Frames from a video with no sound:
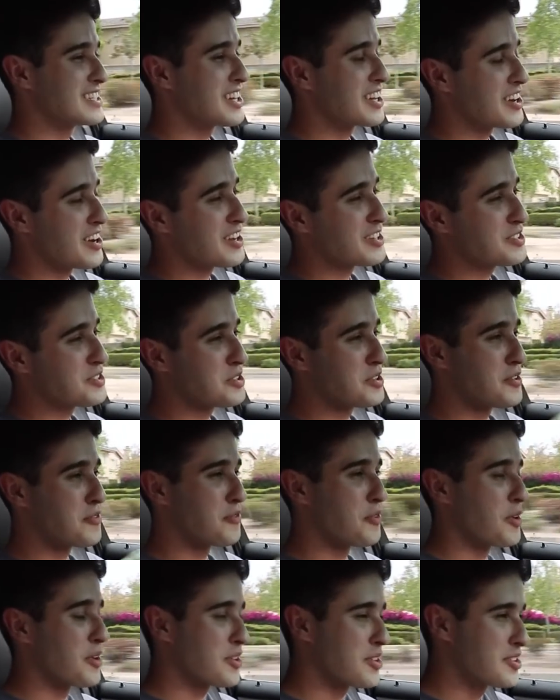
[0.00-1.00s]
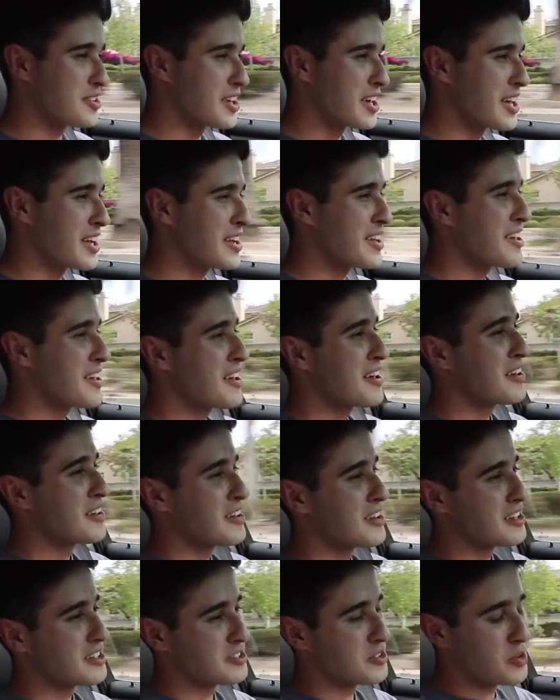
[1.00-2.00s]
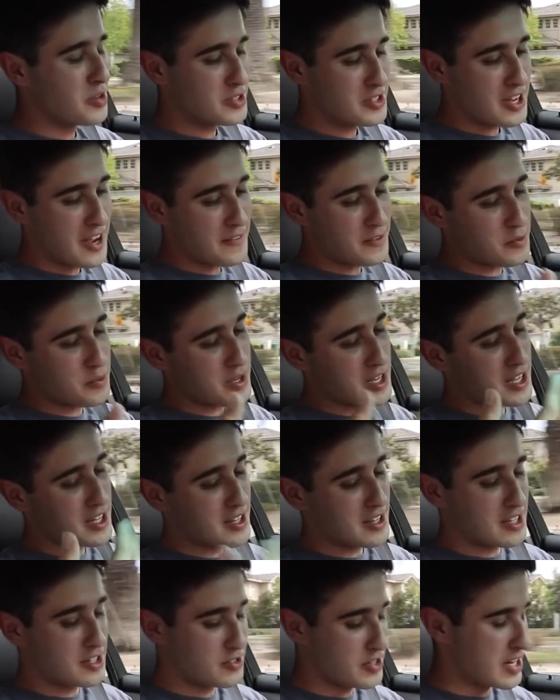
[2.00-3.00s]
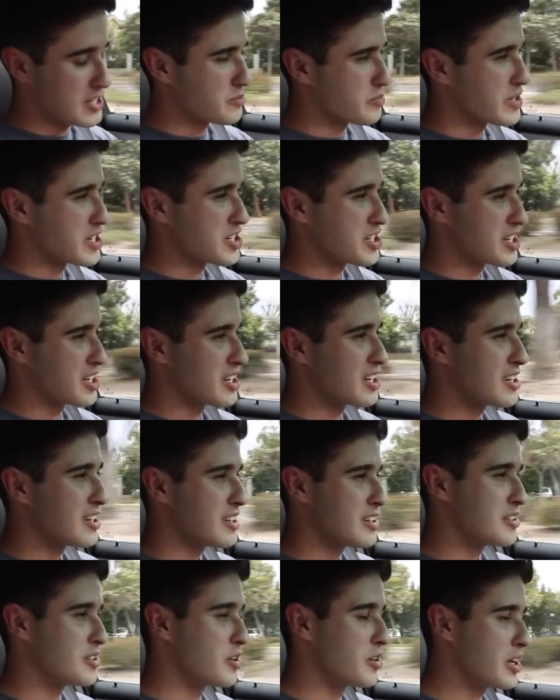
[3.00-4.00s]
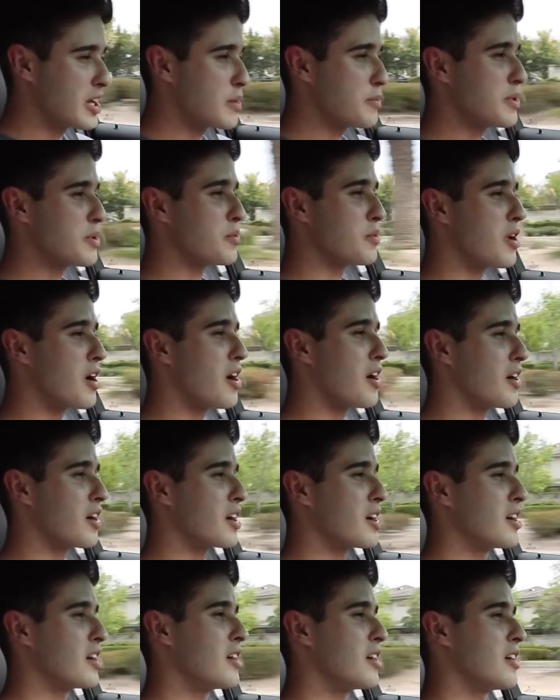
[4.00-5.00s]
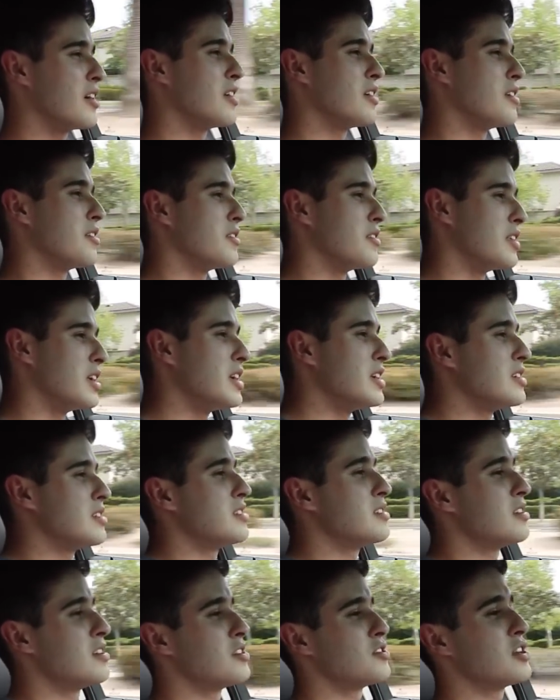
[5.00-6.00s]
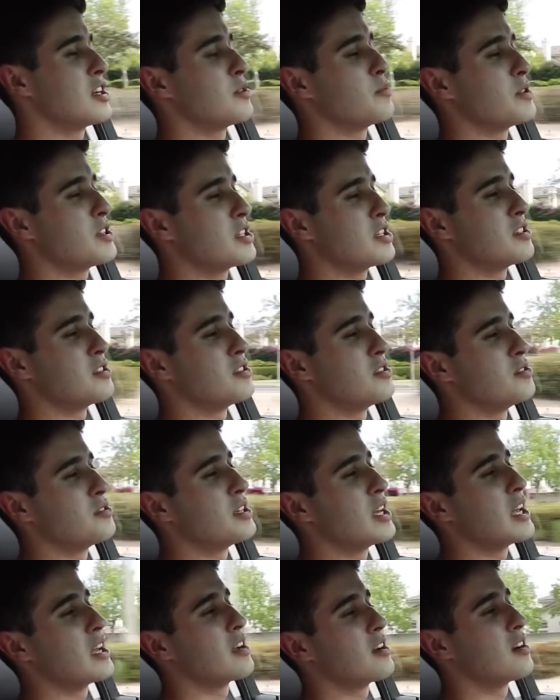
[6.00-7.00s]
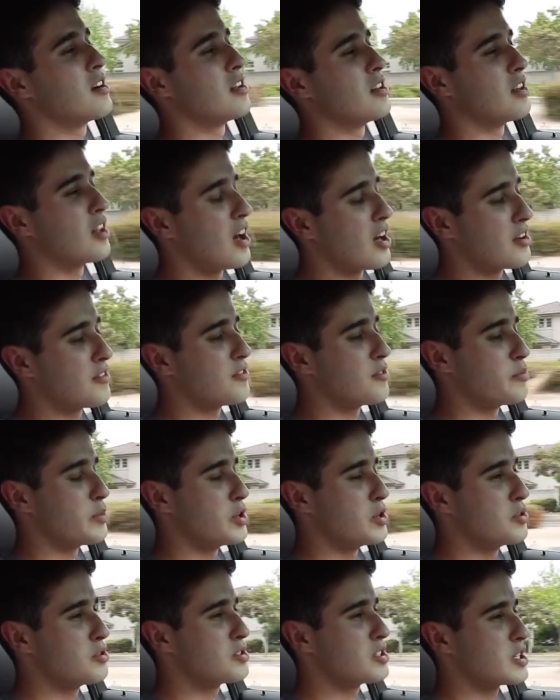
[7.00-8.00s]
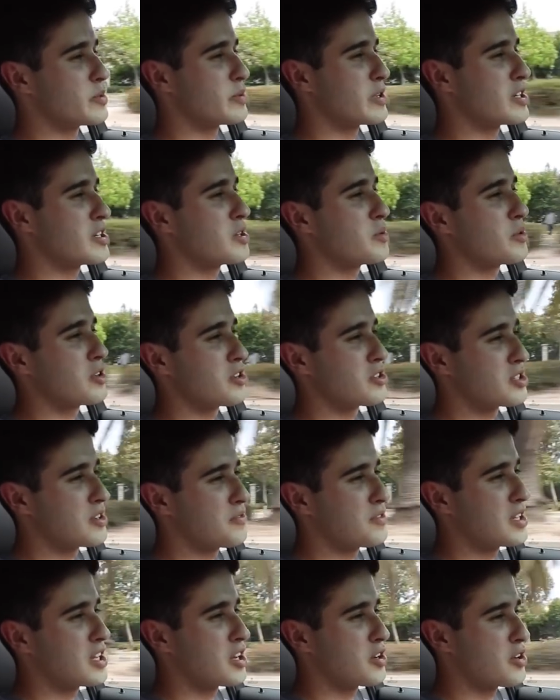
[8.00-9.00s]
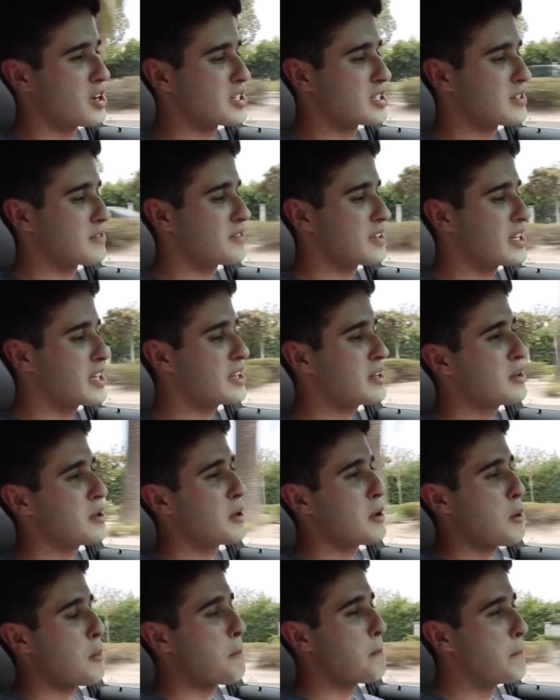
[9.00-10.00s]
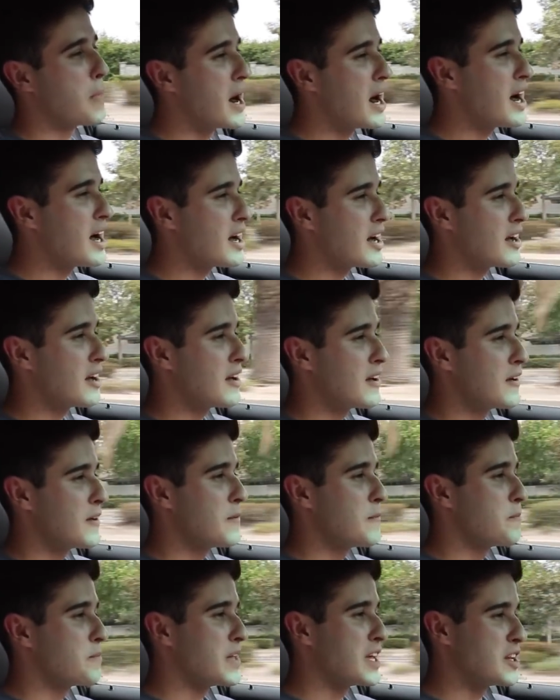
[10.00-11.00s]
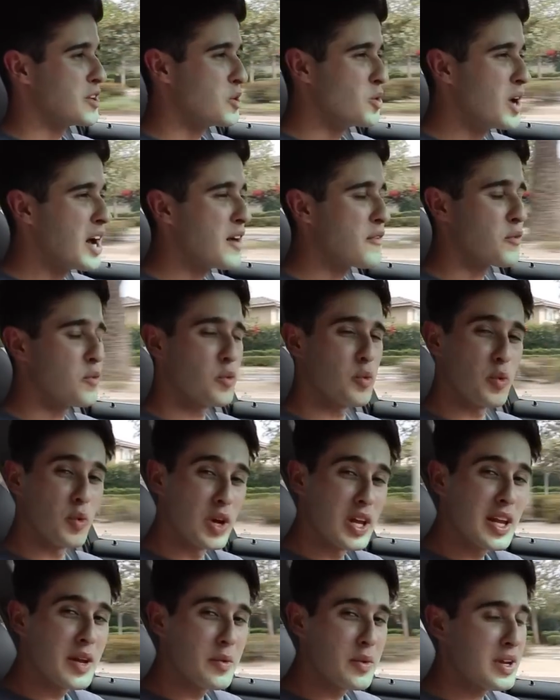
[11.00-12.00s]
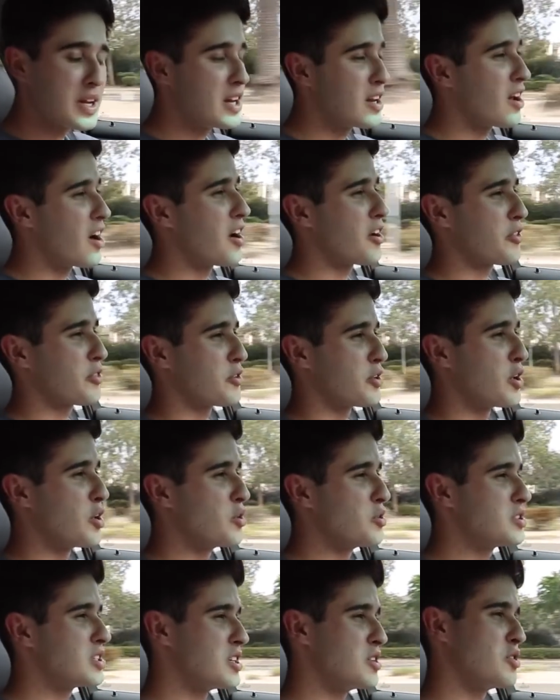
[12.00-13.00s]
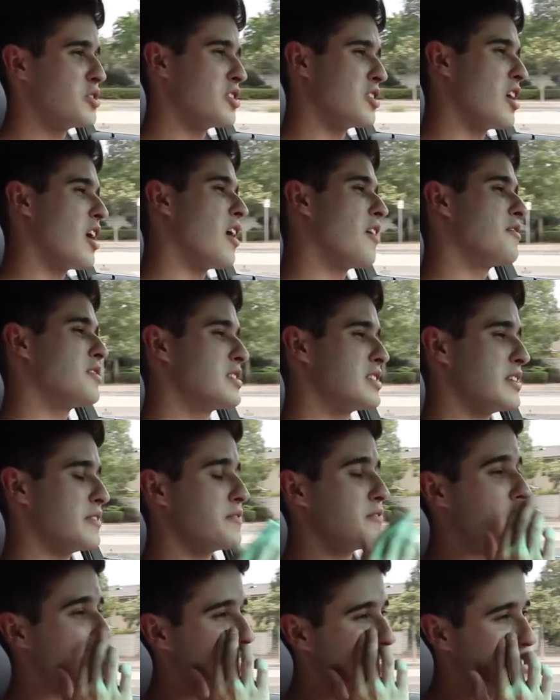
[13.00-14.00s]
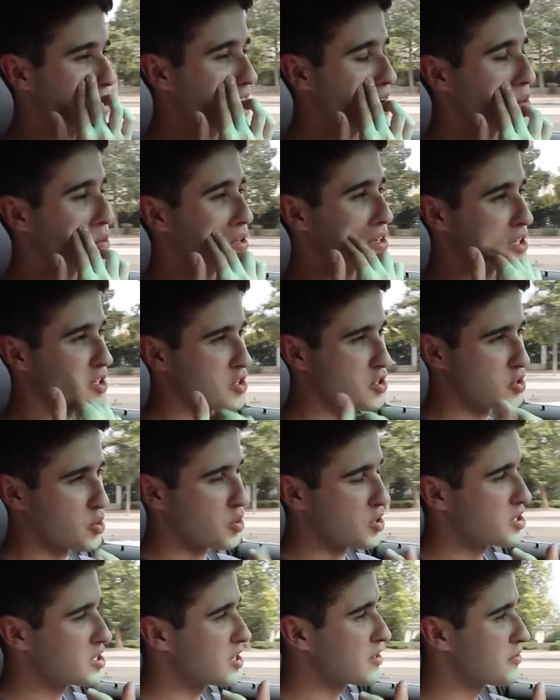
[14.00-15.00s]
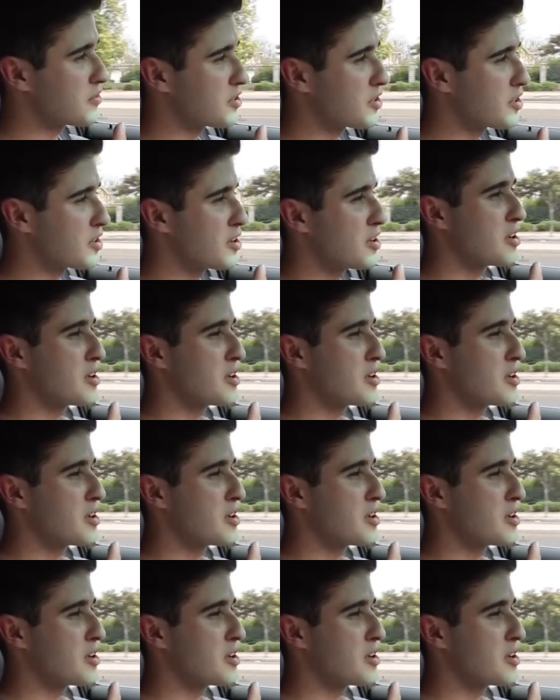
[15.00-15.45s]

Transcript: get on to the 4th thing. It's going to have to be the transmission. Don't get me wrong, these transmissions do take a lot of abuse, especially when you're shifting aggressively, but they do have really long throws, and you can obviously fix that with the short shifter.